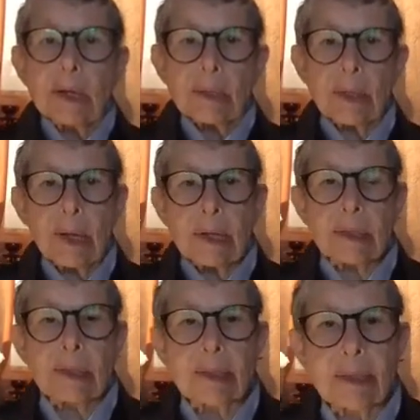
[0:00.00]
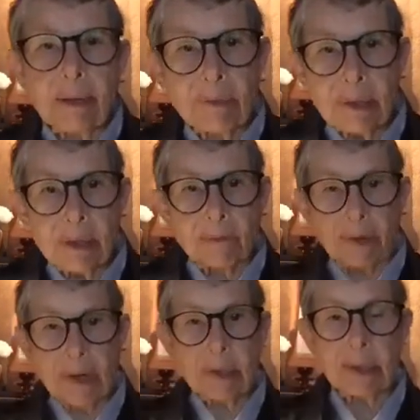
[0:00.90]
Today is the 7th and
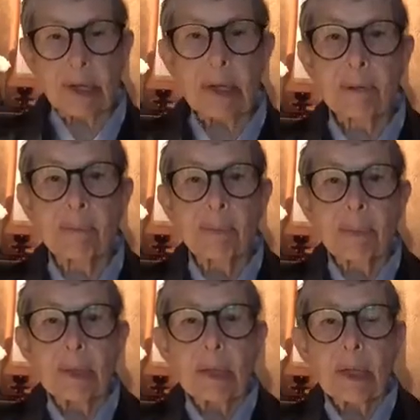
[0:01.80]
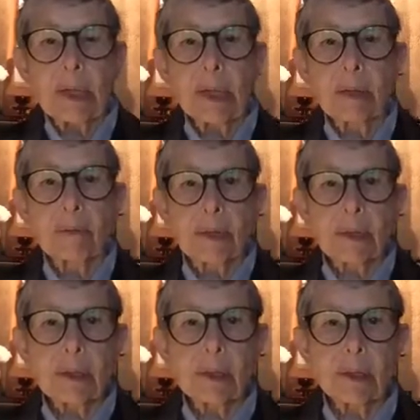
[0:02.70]
final day of
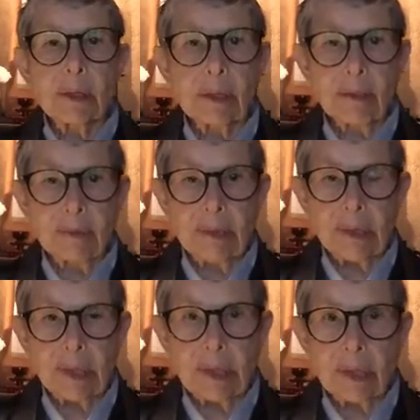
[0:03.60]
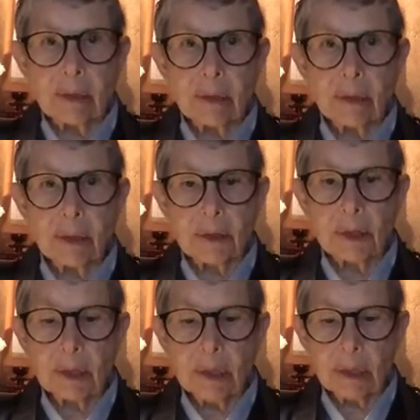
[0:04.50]
this 7-day
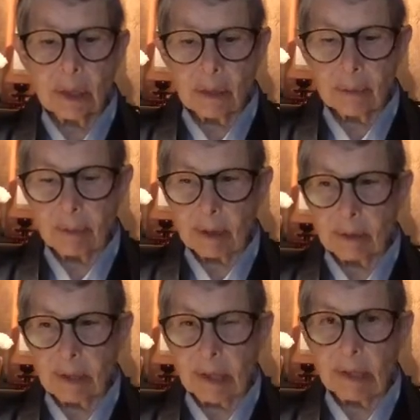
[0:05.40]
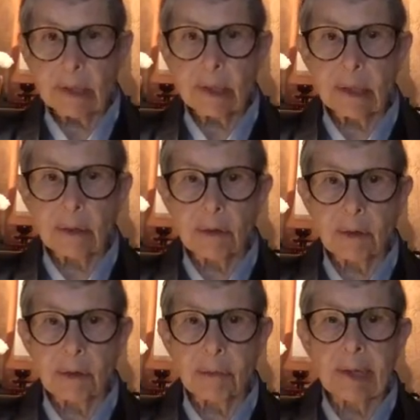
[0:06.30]
sesshin here at Mountain Gate in
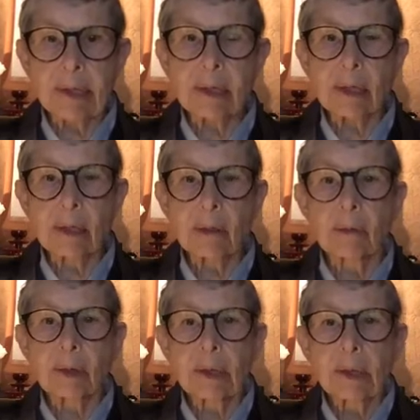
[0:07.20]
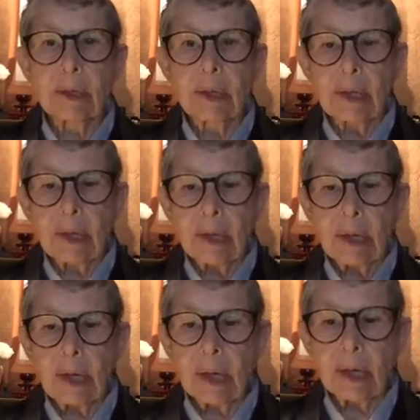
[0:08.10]
northern New Mexico.
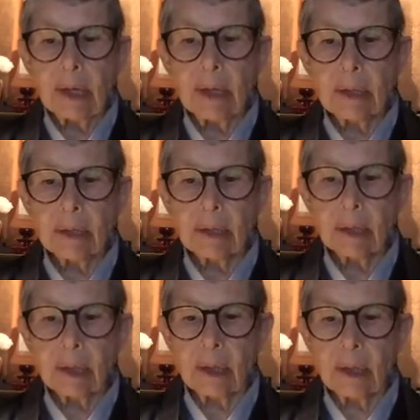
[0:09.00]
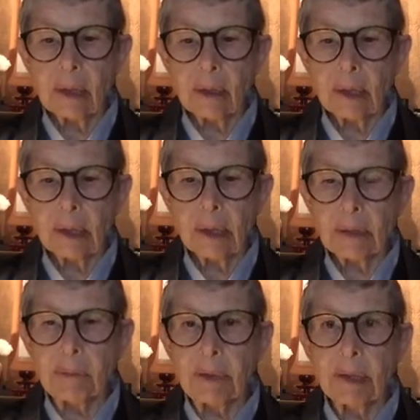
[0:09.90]
And it
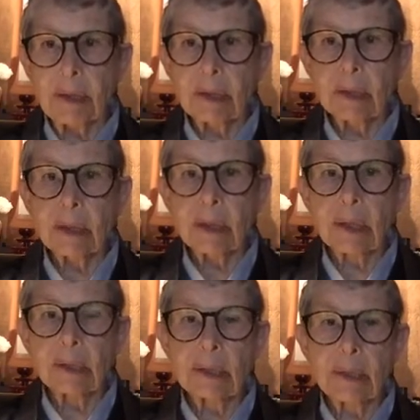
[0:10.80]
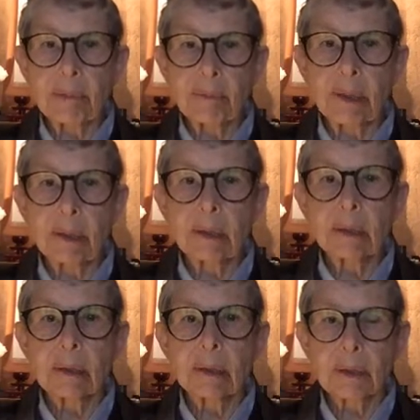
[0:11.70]
has been a deep
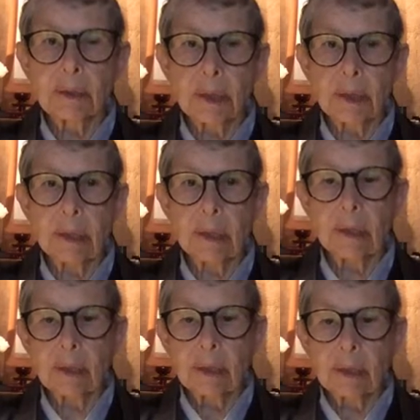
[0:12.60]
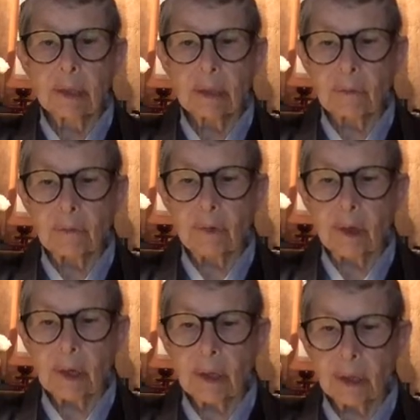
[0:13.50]
sesshin so
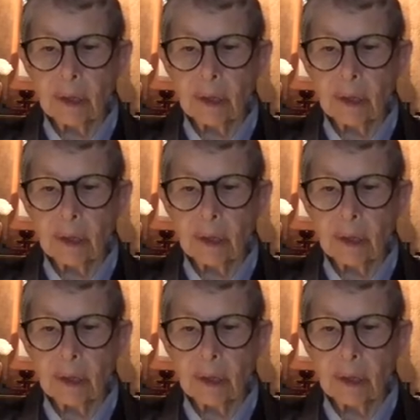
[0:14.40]
far.